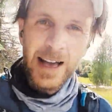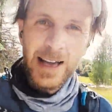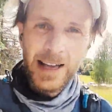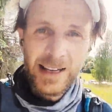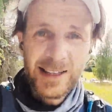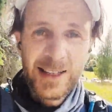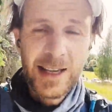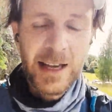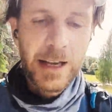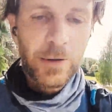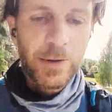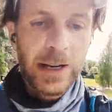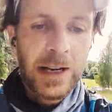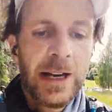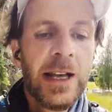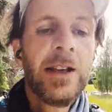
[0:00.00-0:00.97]
it's
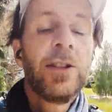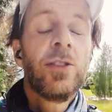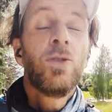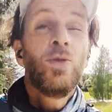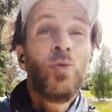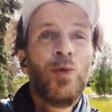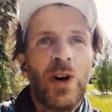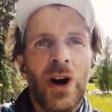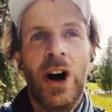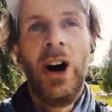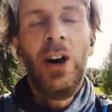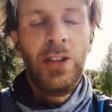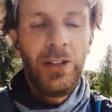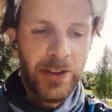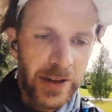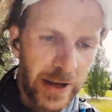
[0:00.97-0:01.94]
really too
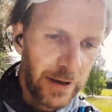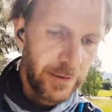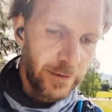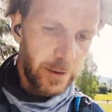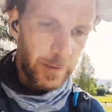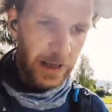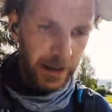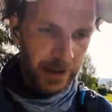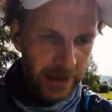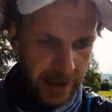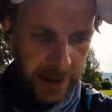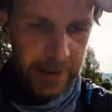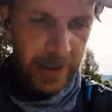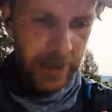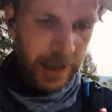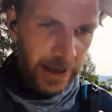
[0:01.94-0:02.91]
hot for my
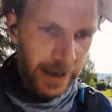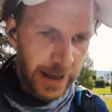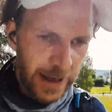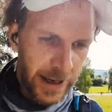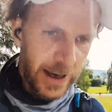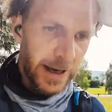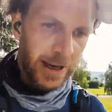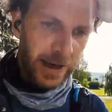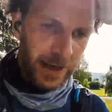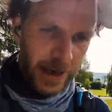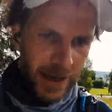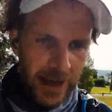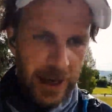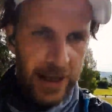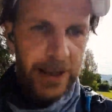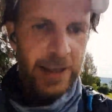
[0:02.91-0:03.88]
taste,
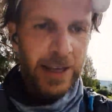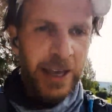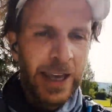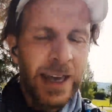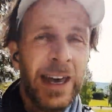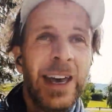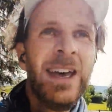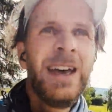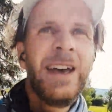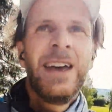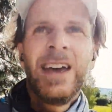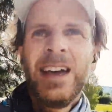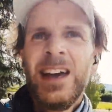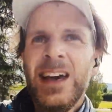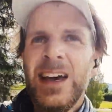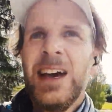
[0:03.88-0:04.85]
and
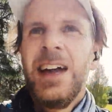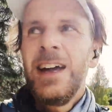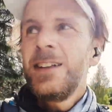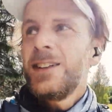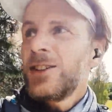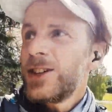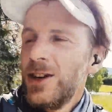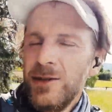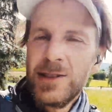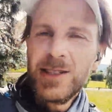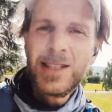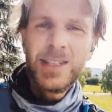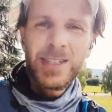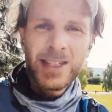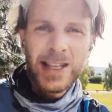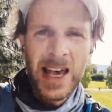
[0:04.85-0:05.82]
I chose
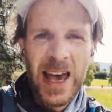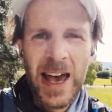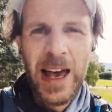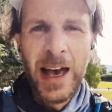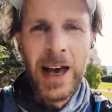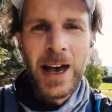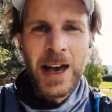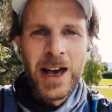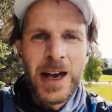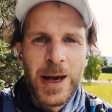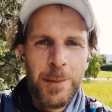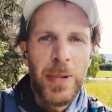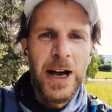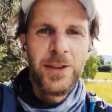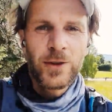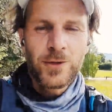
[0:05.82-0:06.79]
this
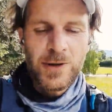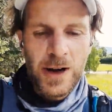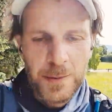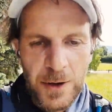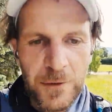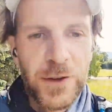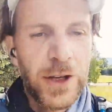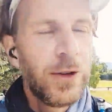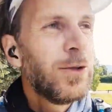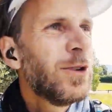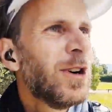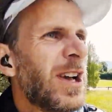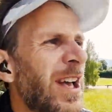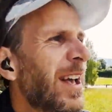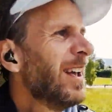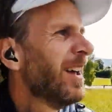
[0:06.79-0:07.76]
panorama view
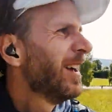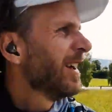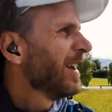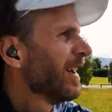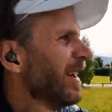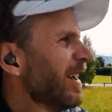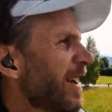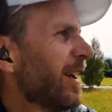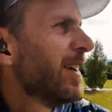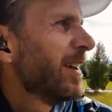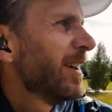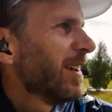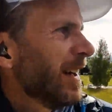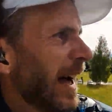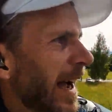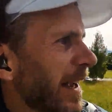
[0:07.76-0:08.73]

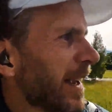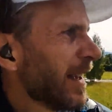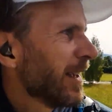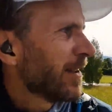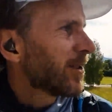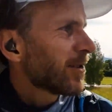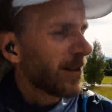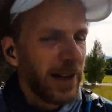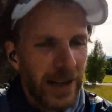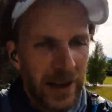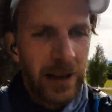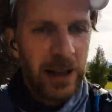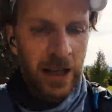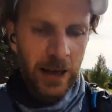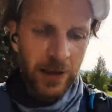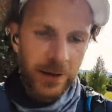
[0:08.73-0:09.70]
hiking
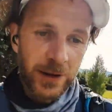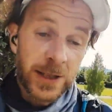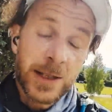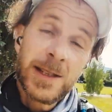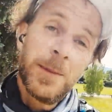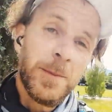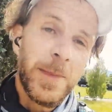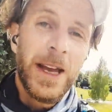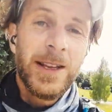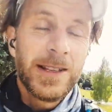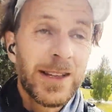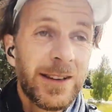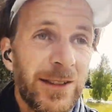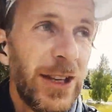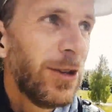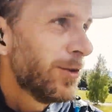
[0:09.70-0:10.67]
trail, which is
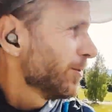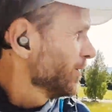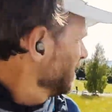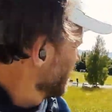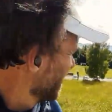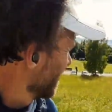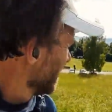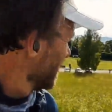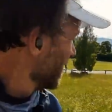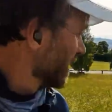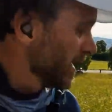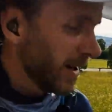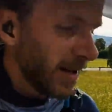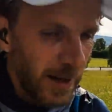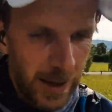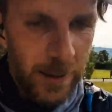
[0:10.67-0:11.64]
amazing view,
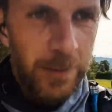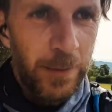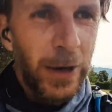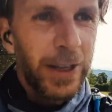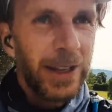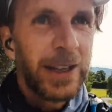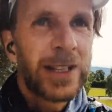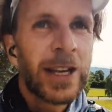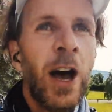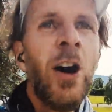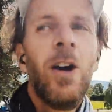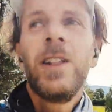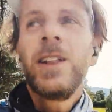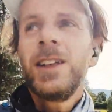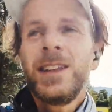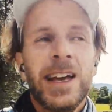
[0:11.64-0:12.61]
but it's
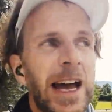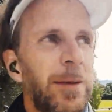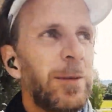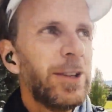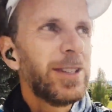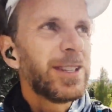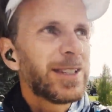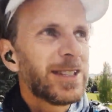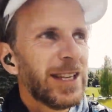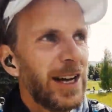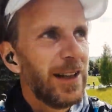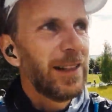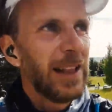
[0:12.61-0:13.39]
all the time on the sun